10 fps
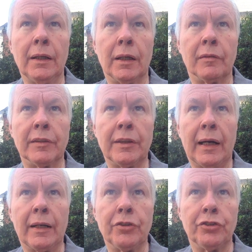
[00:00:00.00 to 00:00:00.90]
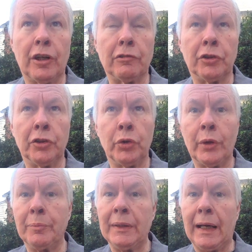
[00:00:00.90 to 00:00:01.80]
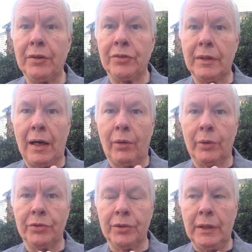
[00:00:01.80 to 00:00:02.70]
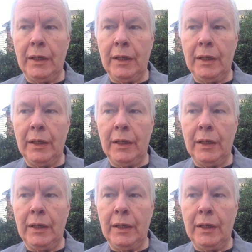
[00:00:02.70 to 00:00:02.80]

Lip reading: a retired general who had been Eisenhower's